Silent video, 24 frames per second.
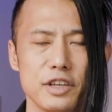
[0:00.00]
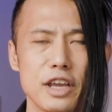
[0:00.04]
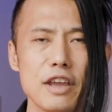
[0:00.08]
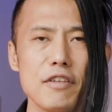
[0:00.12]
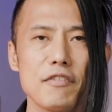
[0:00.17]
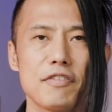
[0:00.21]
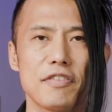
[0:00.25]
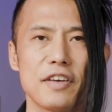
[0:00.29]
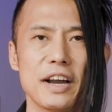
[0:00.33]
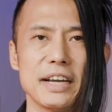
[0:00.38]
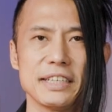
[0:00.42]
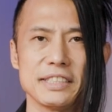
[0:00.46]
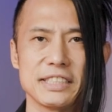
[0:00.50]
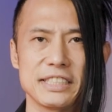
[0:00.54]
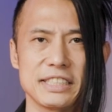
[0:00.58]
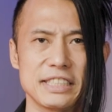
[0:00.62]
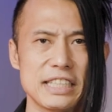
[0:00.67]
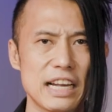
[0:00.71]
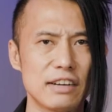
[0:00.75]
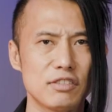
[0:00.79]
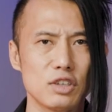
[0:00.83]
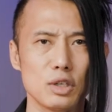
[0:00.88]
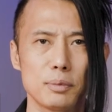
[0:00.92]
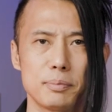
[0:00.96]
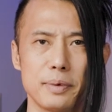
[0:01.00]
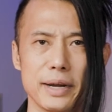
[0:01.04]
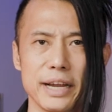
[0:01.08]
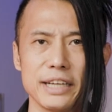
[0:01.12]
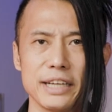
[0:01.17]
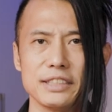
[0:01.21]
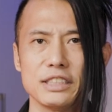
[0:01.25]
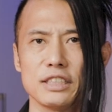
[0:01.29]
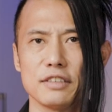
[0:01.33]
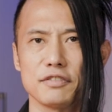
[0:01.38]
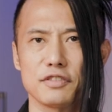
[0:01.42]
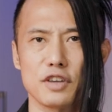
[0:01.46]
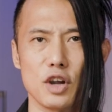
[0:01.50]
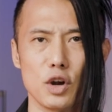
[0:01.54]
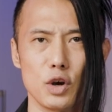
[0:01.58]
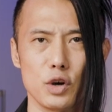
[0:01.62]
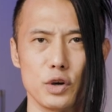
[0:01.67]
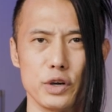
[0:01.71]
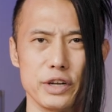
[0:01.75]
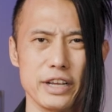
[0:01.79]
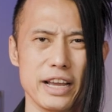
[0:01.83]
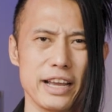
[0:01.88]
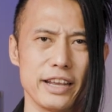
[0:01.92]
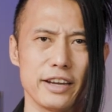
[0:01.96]
can find several brands of
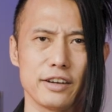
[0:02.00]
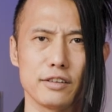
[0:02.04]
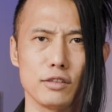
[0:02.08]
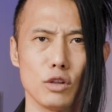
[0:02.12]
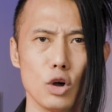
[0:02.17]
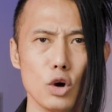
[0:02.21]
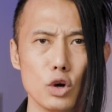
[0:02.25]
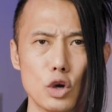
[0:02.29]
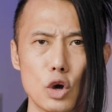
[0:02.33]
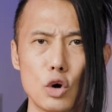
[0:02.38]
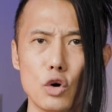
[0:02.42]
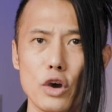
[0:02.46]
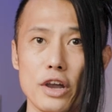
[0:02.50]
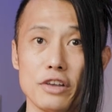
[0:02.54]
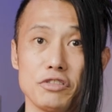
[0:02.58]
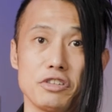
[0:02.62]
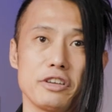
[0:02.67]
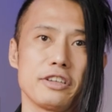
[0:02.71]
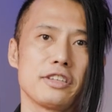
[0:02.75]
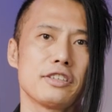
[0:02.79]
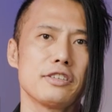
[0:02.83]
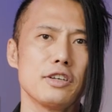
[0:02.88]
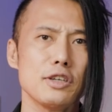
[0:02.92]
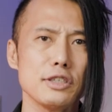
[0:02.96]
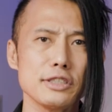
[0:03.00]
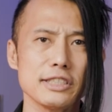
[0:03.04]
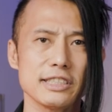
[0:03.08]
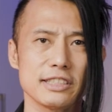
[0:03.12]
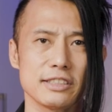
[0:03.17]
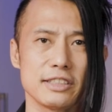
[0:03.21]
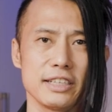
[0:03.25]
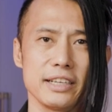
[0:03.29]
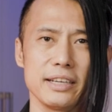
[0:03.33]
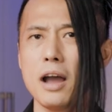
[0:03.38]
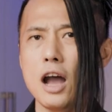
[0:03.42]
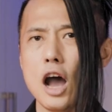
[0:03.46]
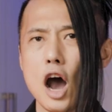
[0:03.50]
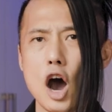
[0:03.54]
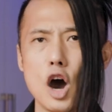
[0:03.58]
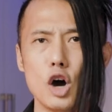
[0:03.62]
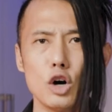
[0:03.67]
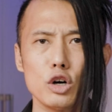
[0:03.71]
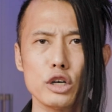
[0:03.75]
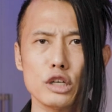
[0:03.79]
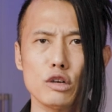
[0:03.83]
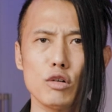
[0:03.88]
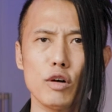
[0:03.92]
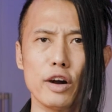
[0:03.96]
curry at your local Asian grocery,
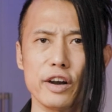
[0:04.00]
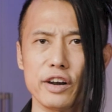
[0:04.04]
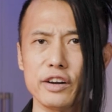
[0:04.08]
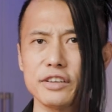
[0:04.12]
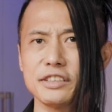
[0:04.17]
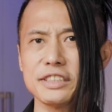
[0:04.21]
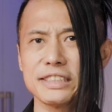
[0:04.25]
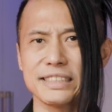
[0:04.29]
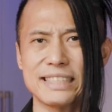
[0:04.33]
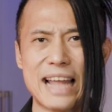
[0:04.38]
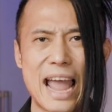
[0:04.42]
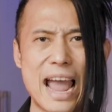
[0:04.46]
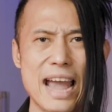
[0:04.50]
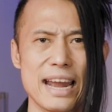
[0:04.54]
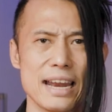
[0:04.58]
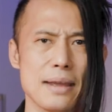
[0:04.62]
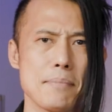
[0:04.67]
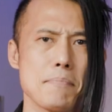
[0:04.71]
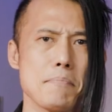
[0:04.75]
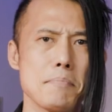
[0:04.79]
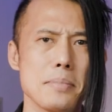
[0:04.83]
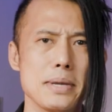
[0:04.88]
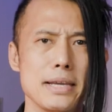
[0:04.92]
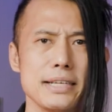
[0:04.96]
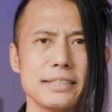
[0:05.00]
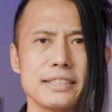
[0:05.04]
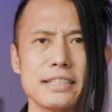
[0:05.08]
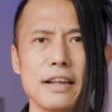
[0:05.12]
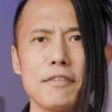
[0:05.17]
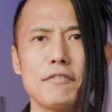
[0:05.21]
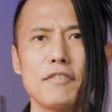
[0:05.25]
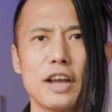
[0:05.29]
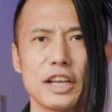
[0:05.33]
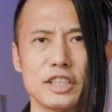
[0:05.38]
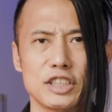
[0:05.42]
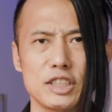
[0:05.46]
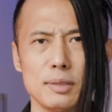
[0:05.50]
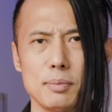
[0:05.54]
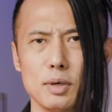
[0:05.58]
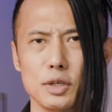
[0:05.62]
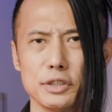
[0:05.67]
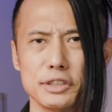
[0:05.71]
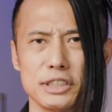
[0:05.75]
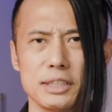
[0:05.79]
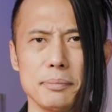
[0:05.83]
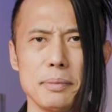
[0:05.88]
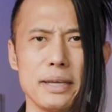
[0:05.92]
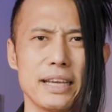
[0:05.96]
all requiring just adding meats and
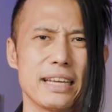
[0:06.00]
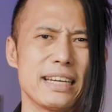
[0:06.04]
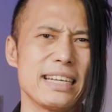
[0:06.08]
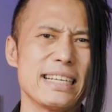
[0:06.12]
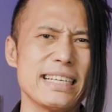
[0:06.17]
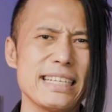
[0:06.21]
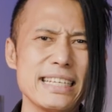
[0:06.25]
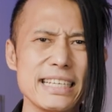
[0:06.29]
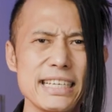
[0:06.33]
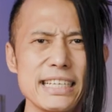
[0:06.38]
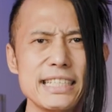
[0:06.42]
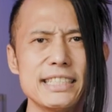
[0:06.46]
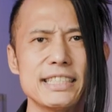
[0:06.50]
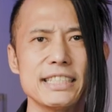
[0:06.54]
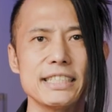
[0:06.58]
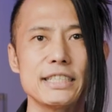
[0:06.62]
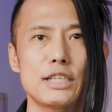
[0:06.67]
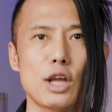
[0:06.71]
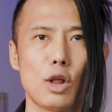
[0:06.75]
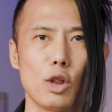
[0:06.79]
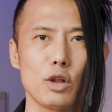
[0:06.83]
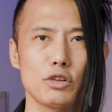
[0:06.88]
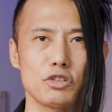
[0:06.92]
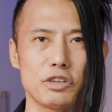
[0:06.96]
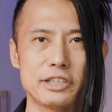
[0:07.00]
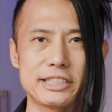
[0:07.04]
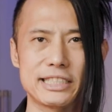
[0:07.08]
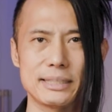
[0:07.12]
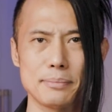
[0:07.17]
vegetables to make an easy, delicious